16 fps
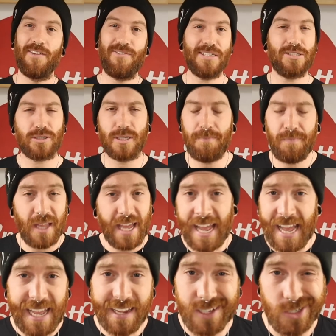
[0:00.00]
eventually, a
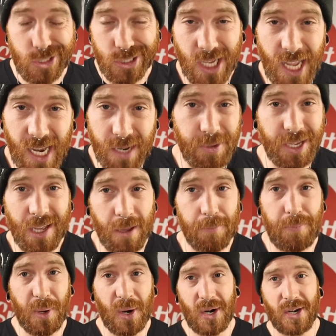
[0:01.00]
hat can just kind of
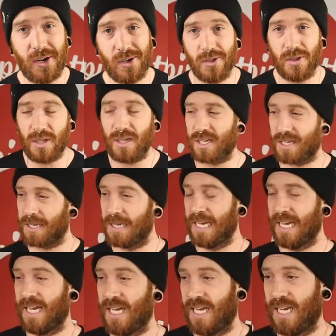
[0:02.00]
become part of your look.
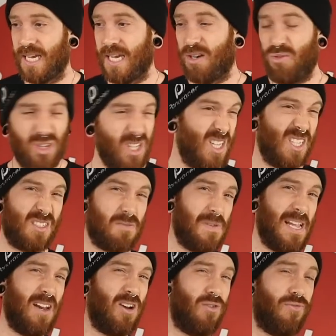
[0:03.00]
It really doesn't
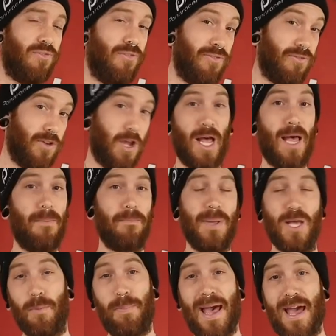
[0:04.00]
matter if you've got
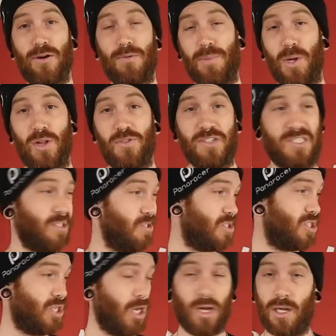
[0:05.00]
male pattern baldness
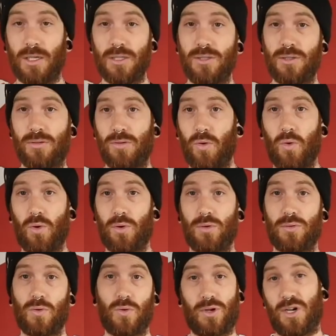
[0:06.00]
installed
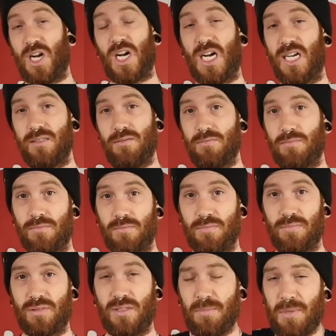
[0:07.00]
or, or not.
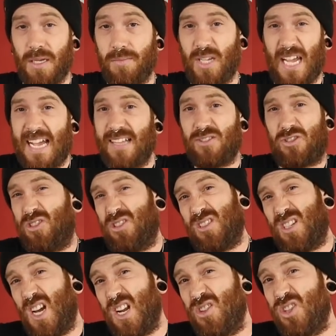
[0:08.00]
Sometimes hats
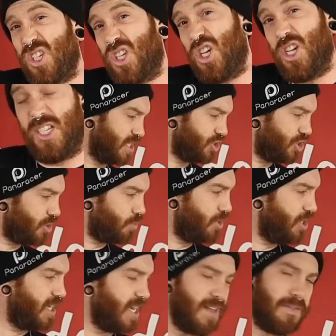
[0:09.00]
just kind of look good. It's just
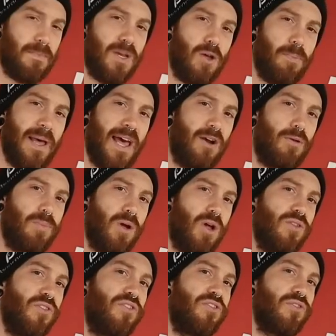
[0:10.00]
when you got male pattern
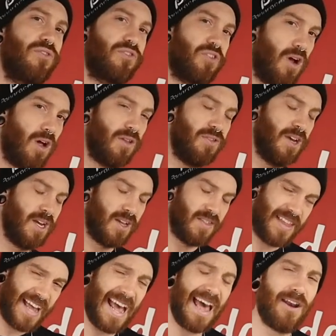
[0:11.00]
baldness installed,
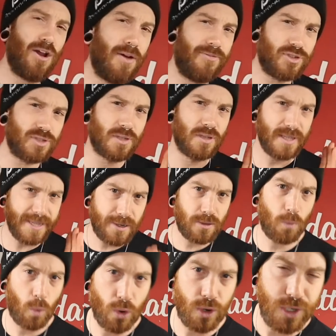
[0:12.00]
the hat offers a little
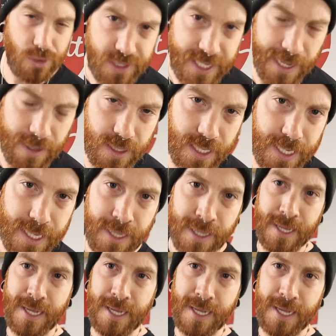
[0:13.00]
more utility